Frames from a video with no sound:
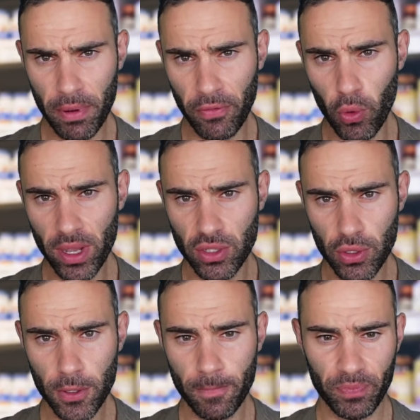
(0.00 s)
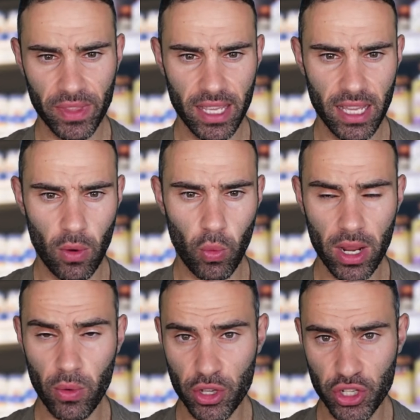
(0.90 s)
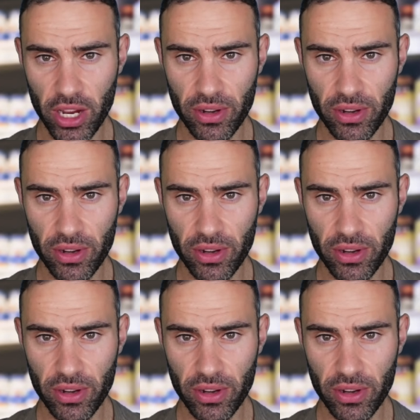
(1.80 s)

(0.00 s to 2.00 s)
before we do, what I want to share